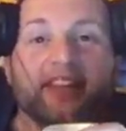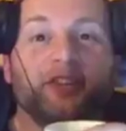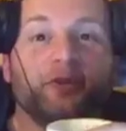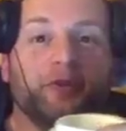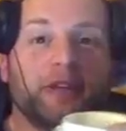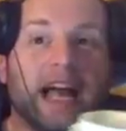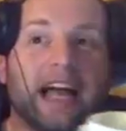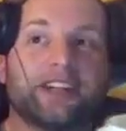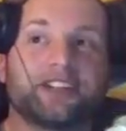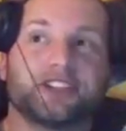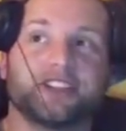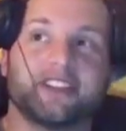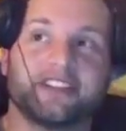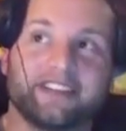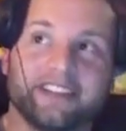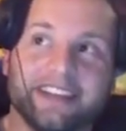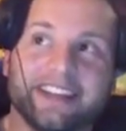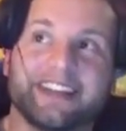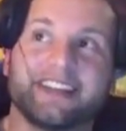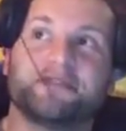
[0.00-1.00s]
So
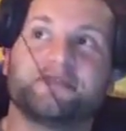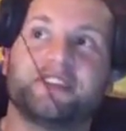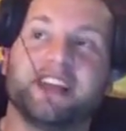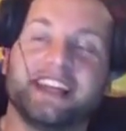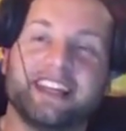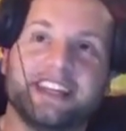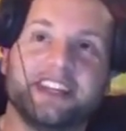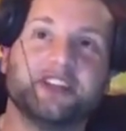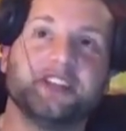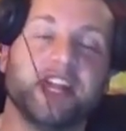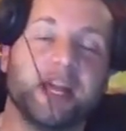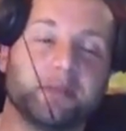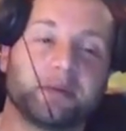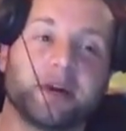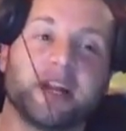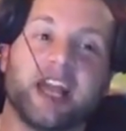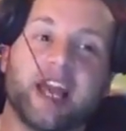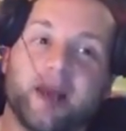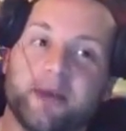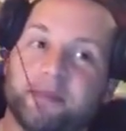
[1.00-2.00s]
listen to us on the
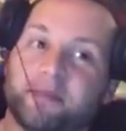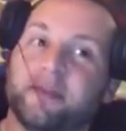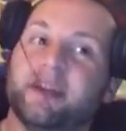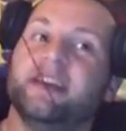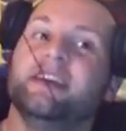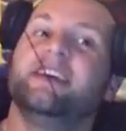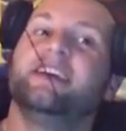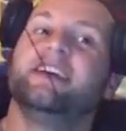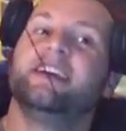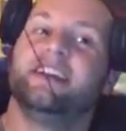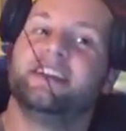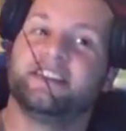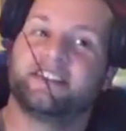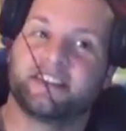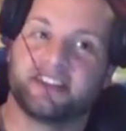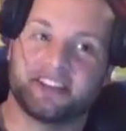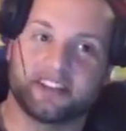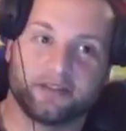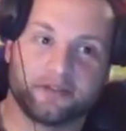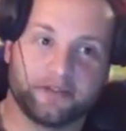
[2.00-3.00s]
Rob and Callie Show
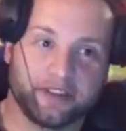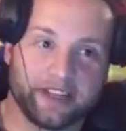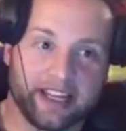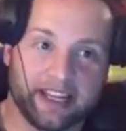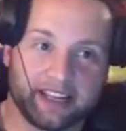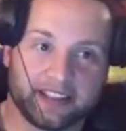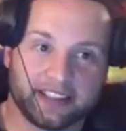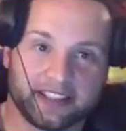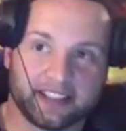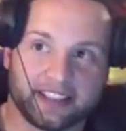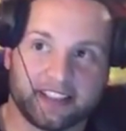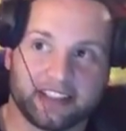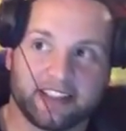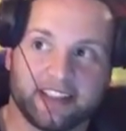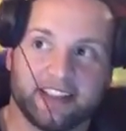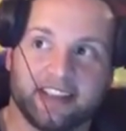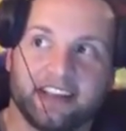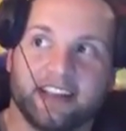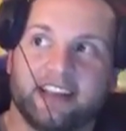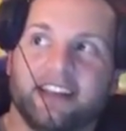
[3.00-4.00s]
Tuesdays, 8
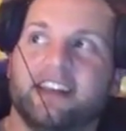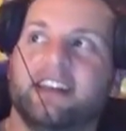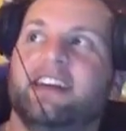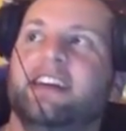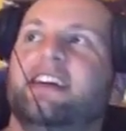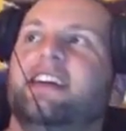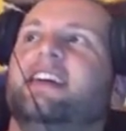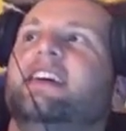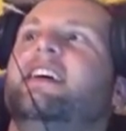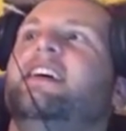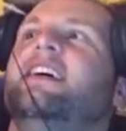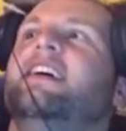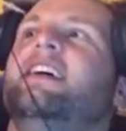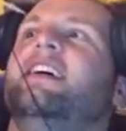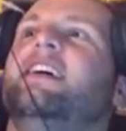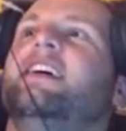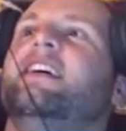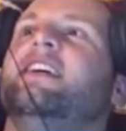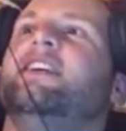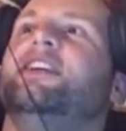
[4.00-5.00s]
to 9 o'clock
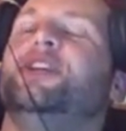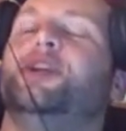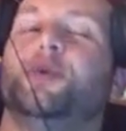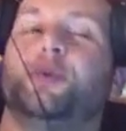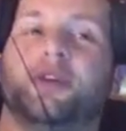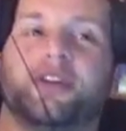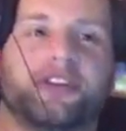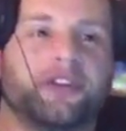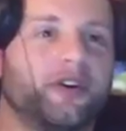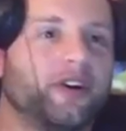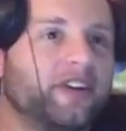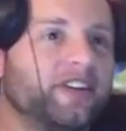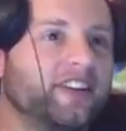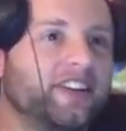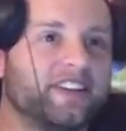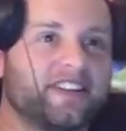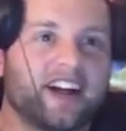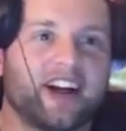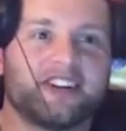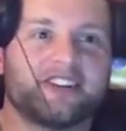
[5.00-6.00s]
Eastern Standard Time
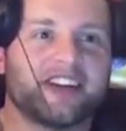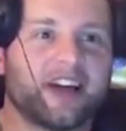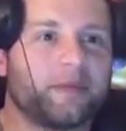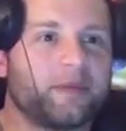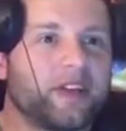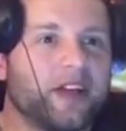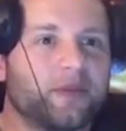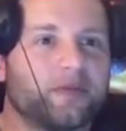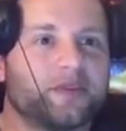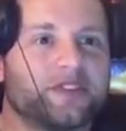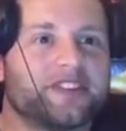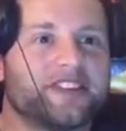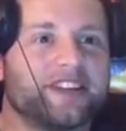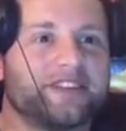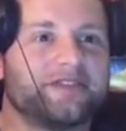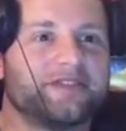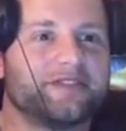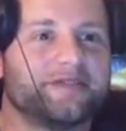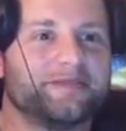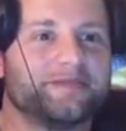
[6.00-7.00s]
on
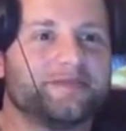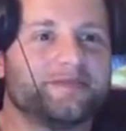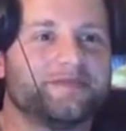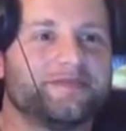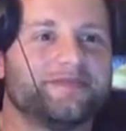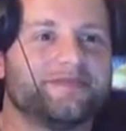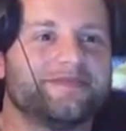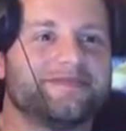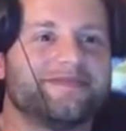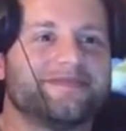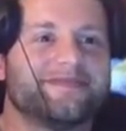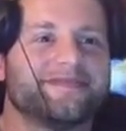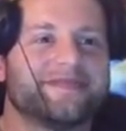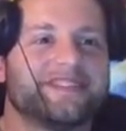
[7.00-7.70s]
talkradio.nyc.